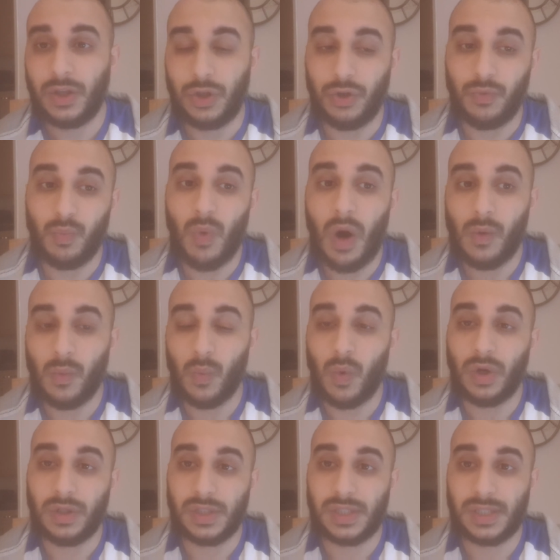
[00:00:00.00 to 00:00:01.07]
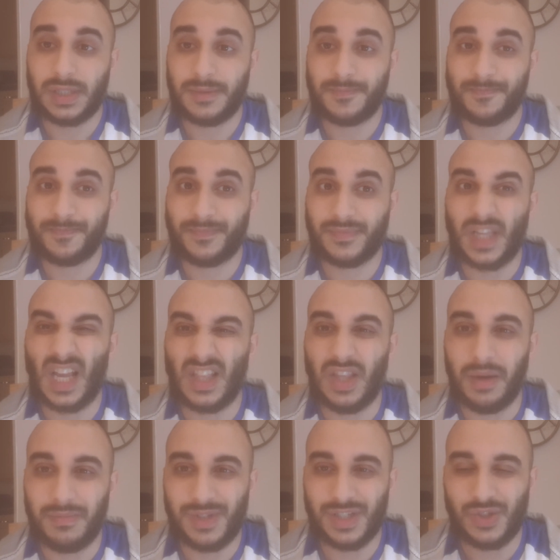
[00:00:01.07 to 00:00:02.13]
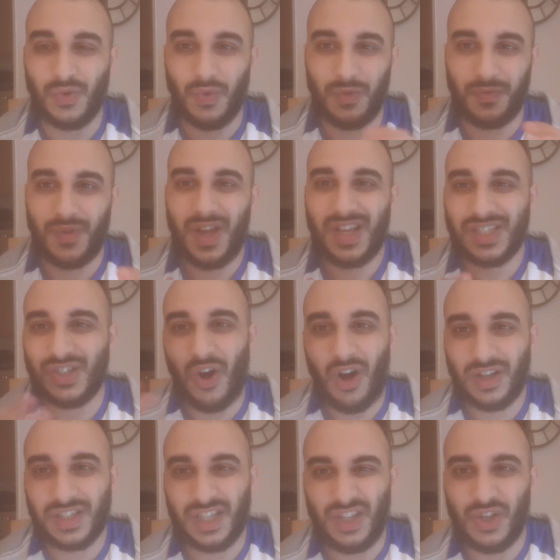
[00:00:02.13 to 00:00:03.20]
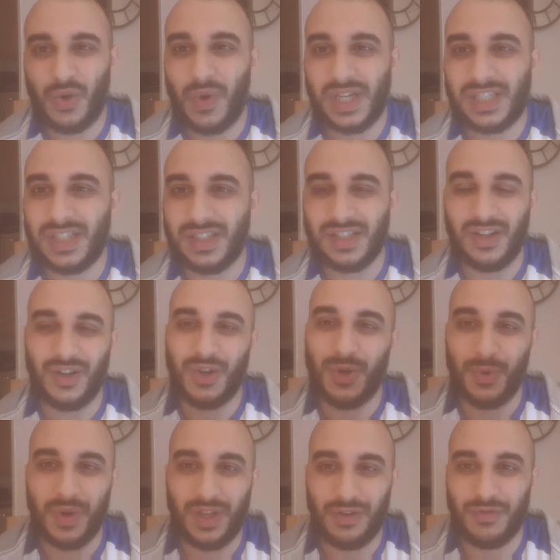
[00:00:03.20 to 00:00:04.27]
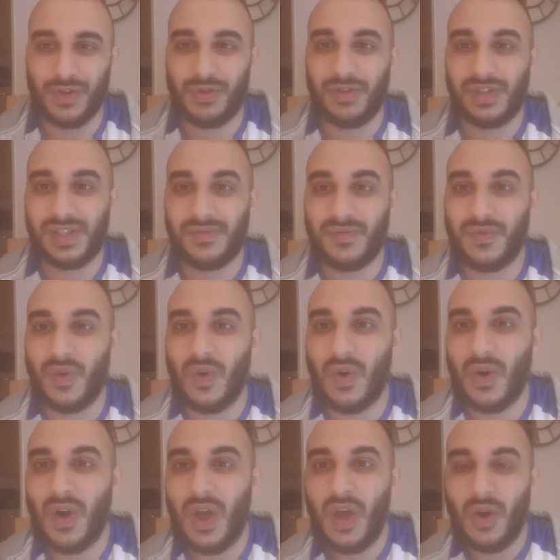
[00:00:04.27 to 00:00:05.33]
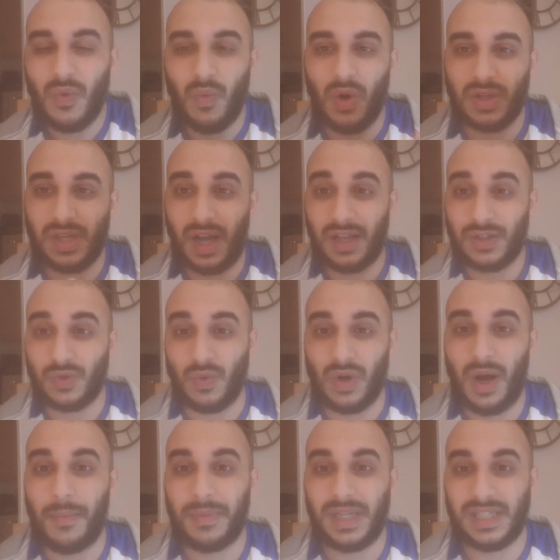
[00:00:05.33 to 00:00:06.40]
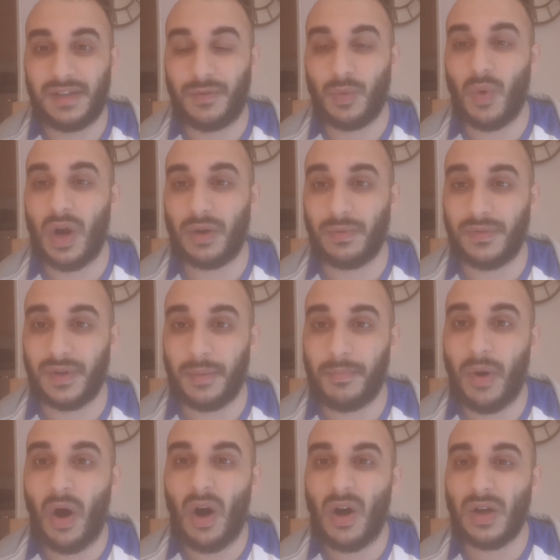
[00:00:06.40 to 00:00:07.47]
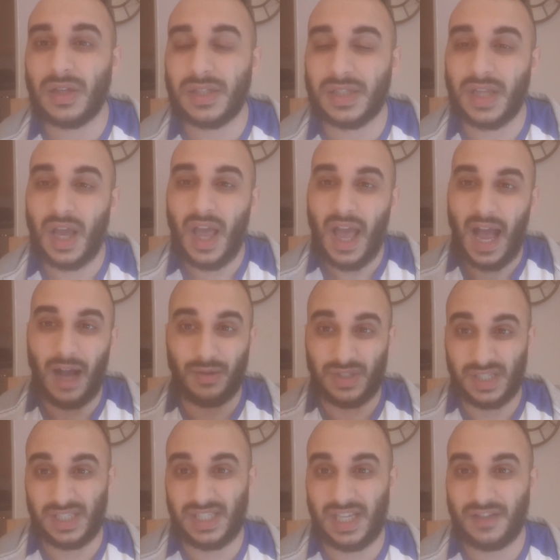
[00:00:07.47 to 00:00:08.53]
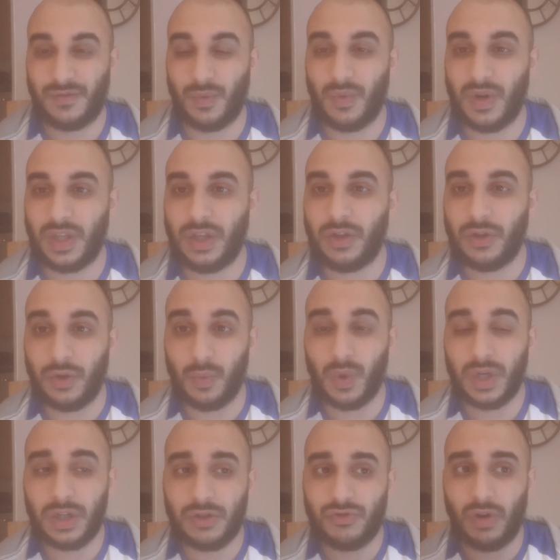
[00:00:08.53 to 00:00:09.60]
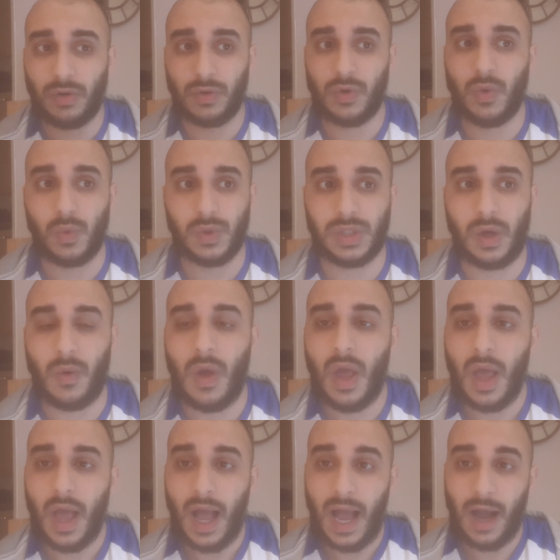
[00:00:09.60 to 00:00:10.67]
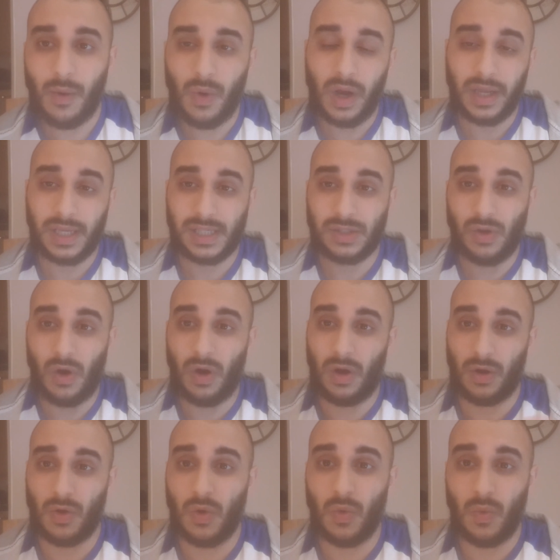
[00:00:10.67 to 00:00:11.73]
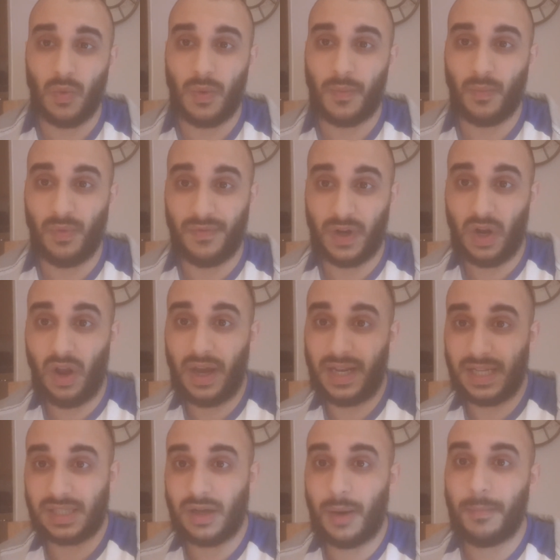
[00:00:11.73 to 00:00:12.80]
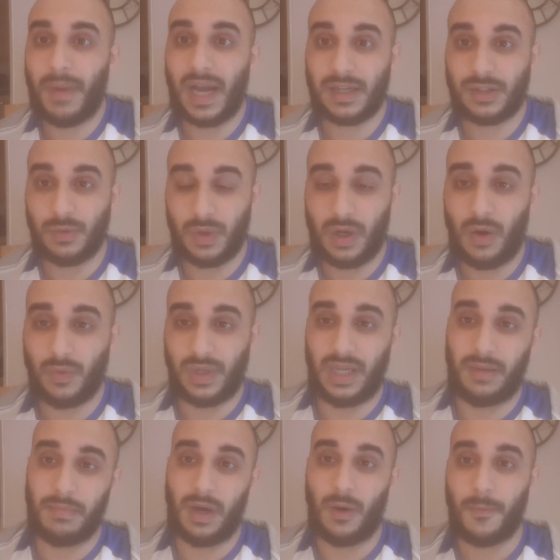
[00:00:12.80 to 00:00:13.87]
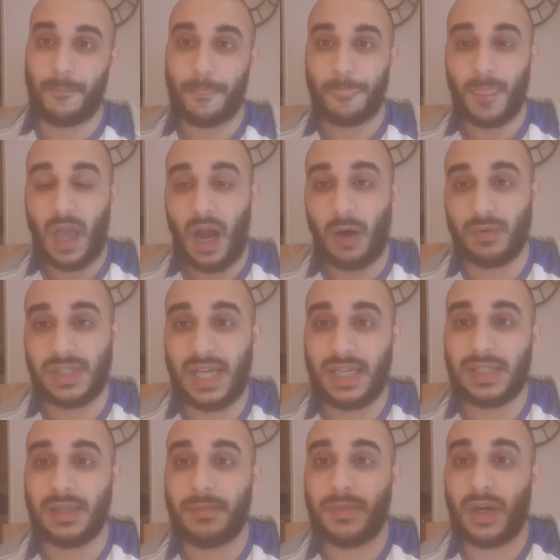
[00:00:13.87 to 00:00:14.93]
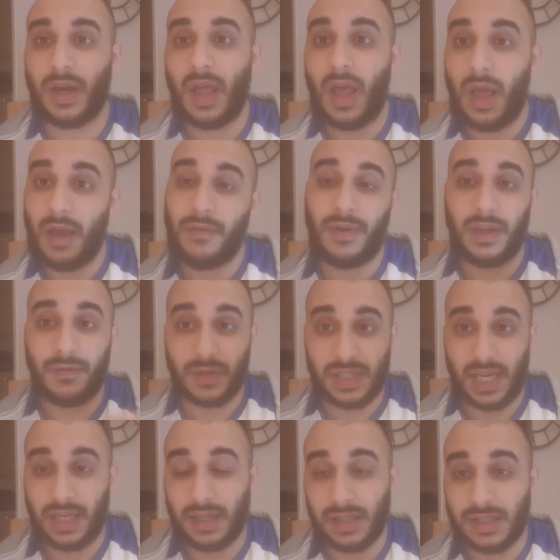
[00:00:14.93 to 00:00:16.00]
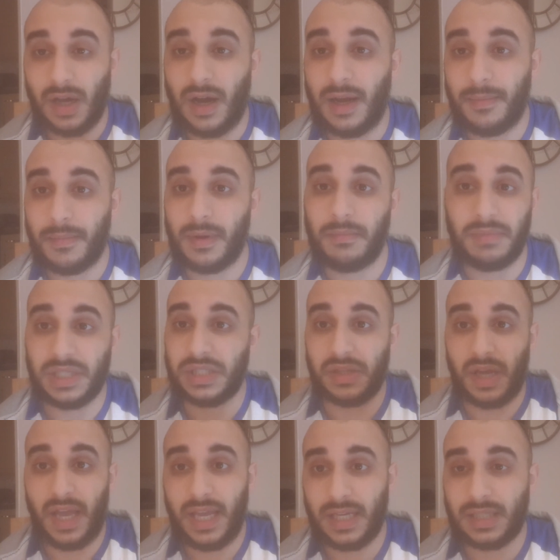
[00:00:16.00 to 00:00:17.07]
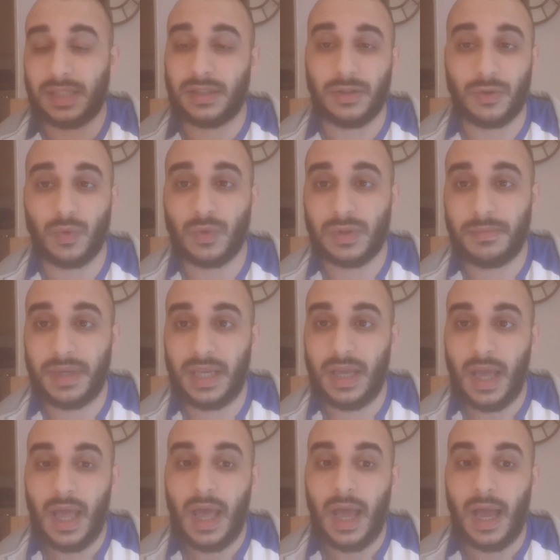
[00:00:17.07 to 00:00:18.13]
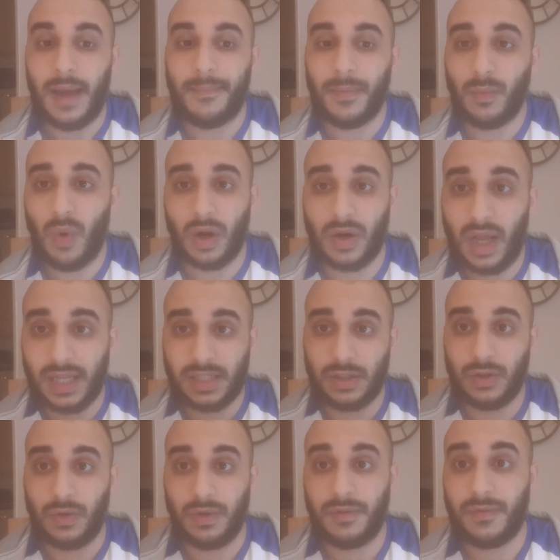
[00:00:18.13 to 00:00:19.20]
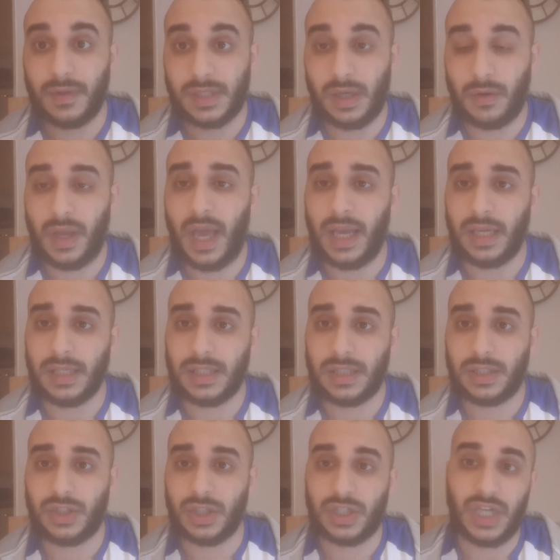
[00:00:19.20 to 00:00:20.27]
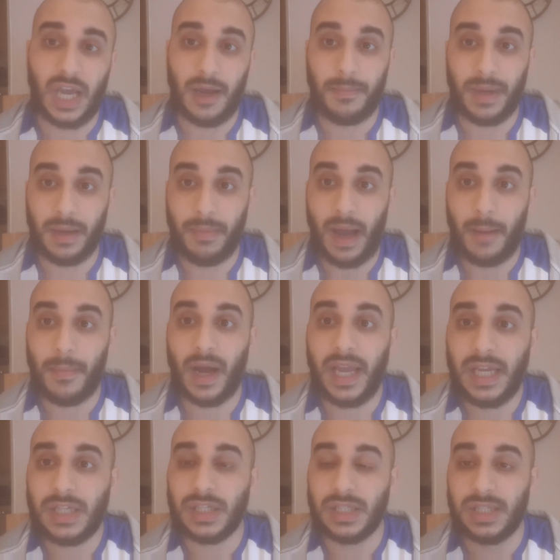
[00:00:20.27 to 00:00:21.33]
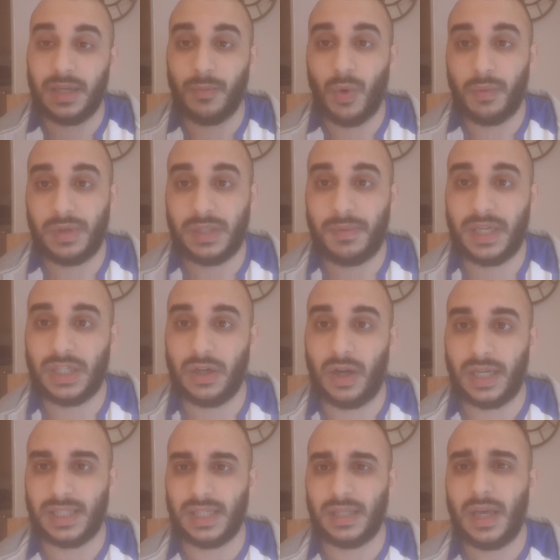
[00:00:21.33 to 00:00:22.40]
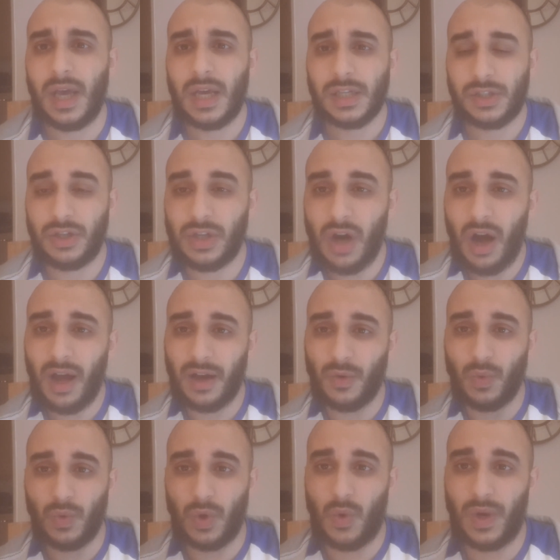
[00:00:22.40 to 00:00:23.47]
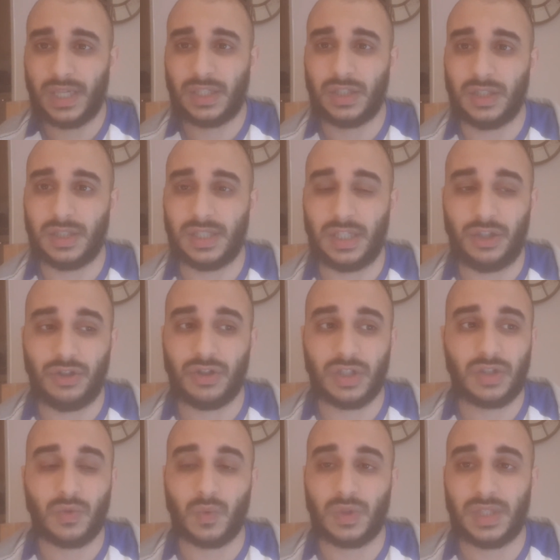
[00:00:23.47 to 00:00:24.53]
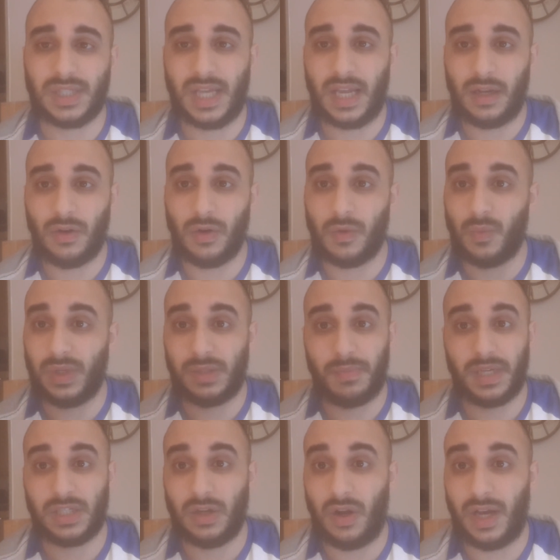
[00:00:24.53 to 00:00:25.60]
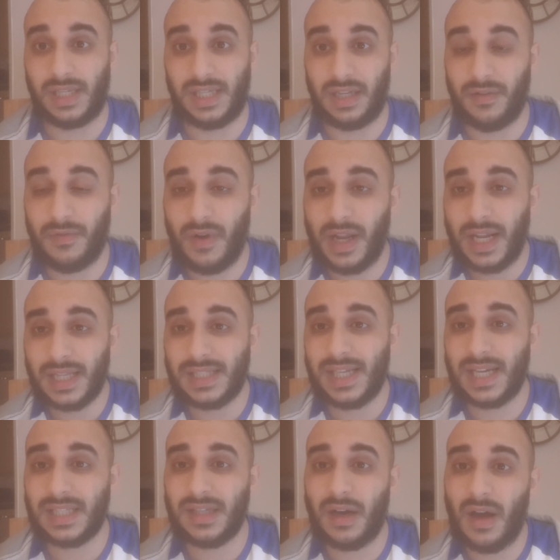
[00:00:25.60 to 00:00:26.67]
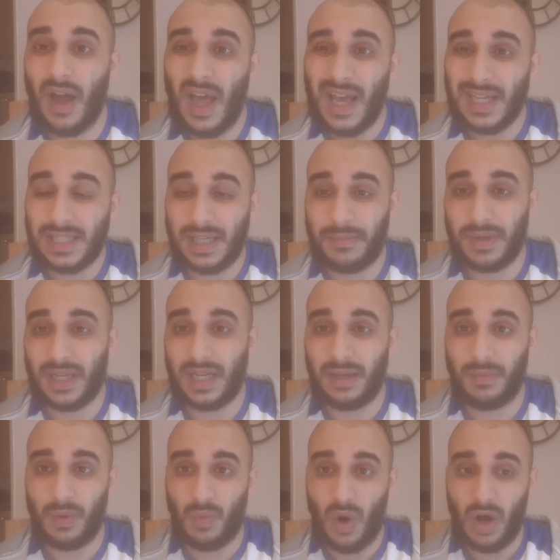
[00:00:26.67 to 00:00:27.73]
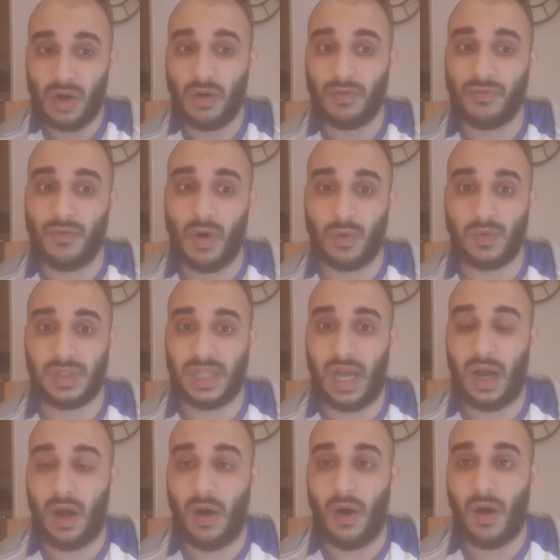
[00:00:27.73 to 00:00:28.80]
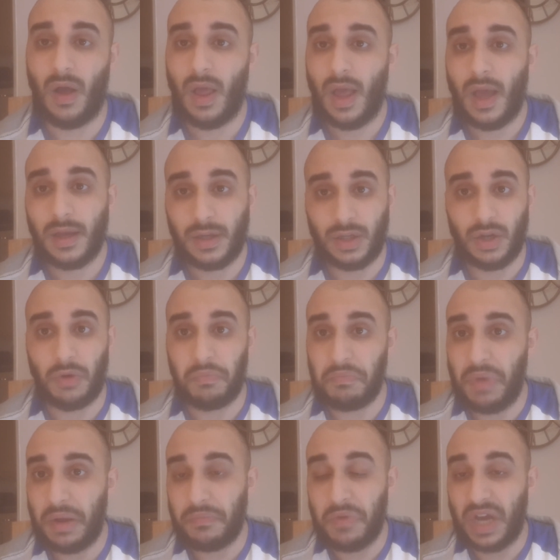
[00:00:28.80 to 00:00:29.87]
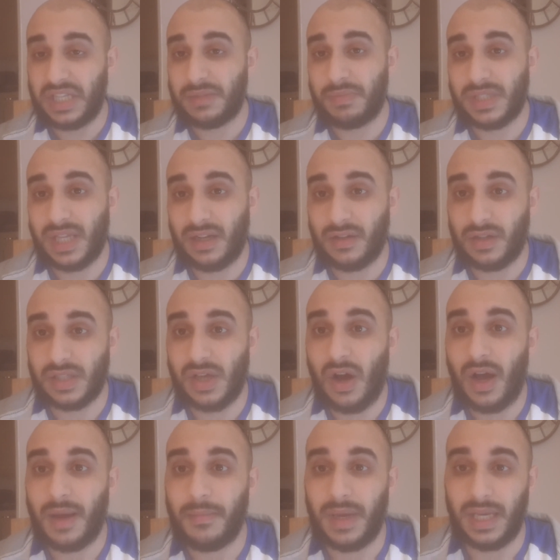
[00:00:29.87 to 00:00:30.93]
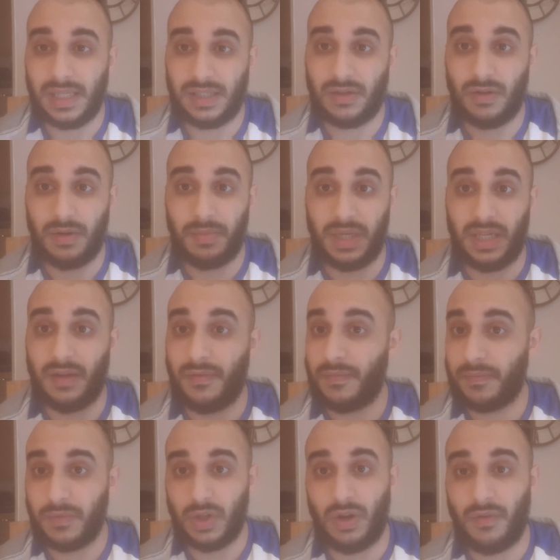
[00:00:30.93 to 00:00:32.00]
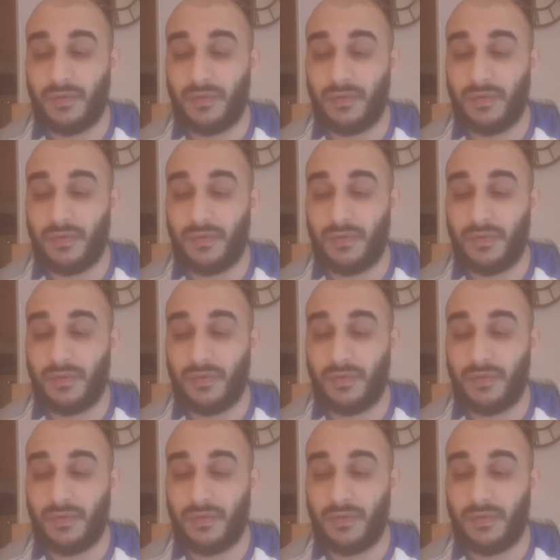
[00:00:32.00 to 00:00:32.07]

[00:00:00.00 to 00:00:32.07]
you won't want them to sort of start asking you questions. Look, who are you recruiting for? What sort of companies have you worked with in the past? How successful were you? You want to control the call. So how I start a call with a client that's come back to a cold email, I would say to them, look, thank you for taking the time, Mr. X, to talk to me. What I'd like to do, if it's okay, is just share a bit about my agency and what we specialize in. So you cut out all the questions and you just sort of say, look, we specialize in the finance sector. Typically, we work off roles that are, you know, 90% of the time, it's going to be the, you know,